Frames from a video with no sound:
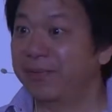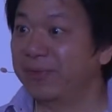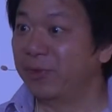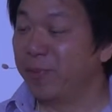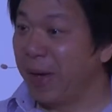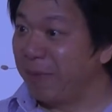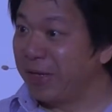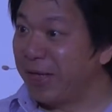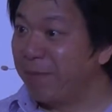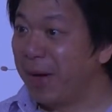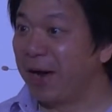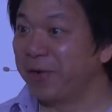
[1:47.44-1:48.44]
Remember the
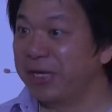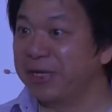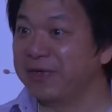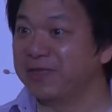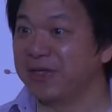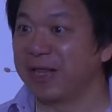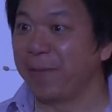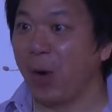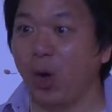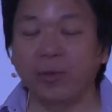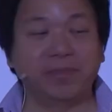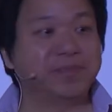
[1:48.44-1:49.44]
mariners in the
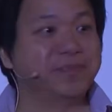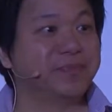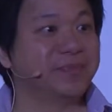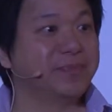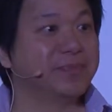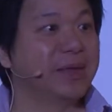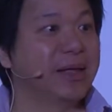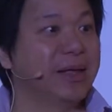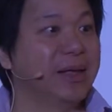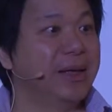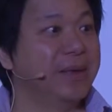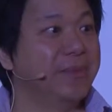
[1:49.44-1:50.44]
boat?
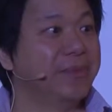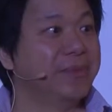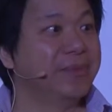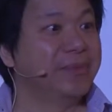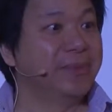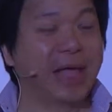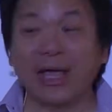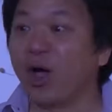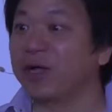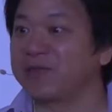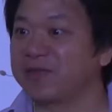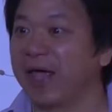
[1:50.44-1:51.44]
They
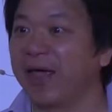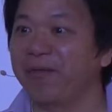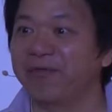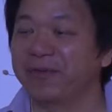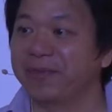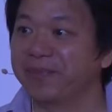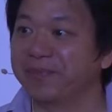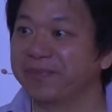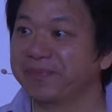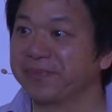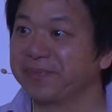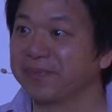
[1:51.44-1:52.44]
got saved.
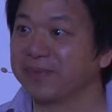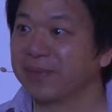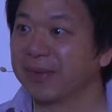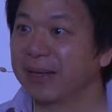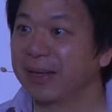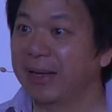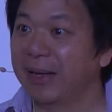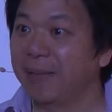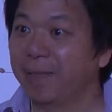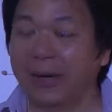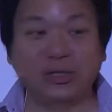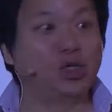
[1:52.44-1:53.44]

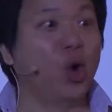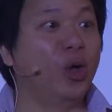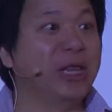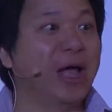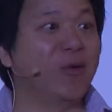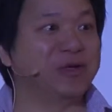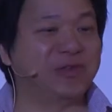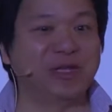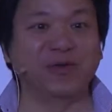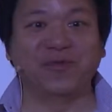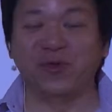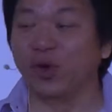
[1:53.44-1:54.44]
But Jonah was
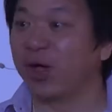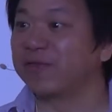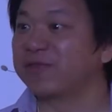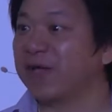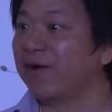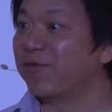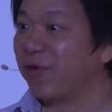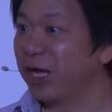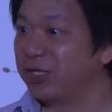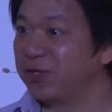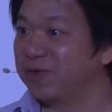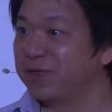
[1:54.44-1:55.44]
still full of
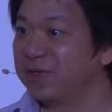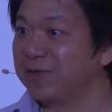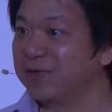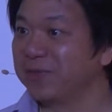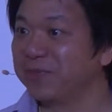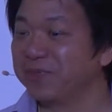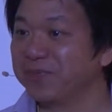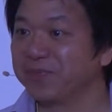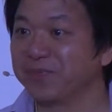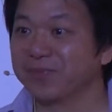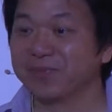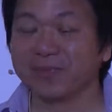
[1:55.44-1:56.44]
self-righteousness.
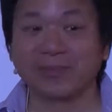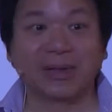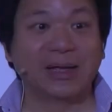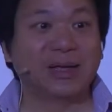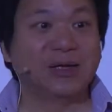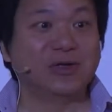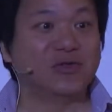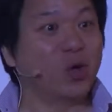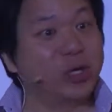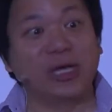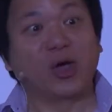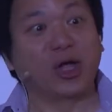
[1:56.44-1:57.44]
So
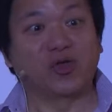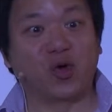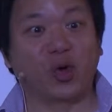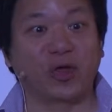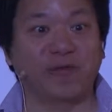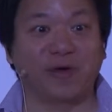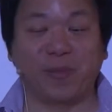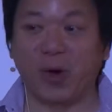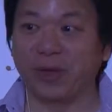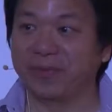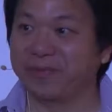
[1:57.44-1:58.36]
he got thrown overboard.